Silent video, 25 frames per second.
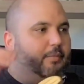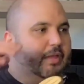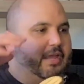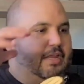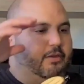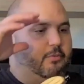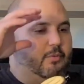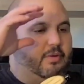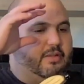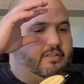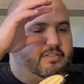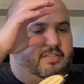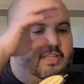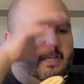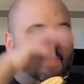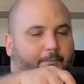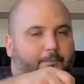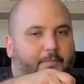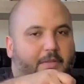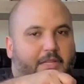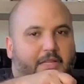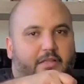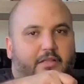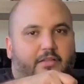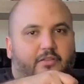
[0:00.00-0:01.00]
Anyways, yeah.
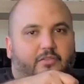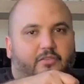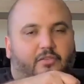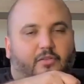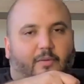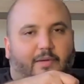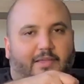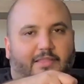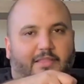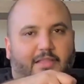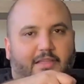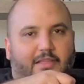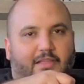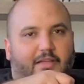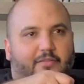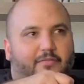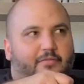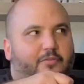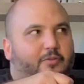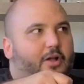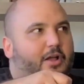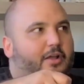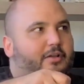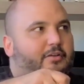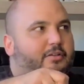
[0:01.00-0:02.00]
So I think
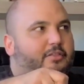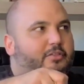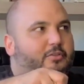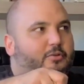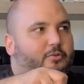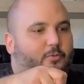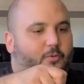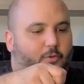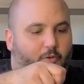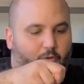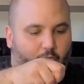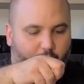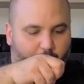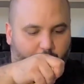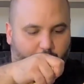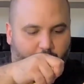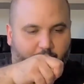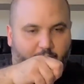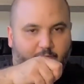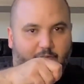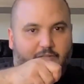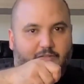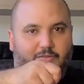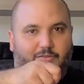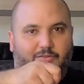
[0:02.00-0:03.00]
I've gone through all of the
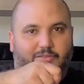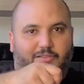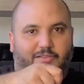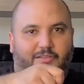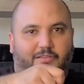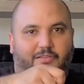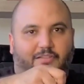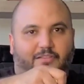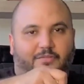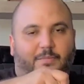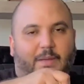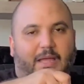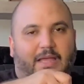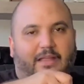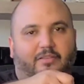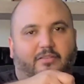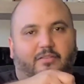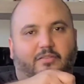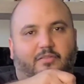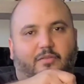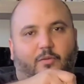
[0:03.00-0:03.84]
features and specs.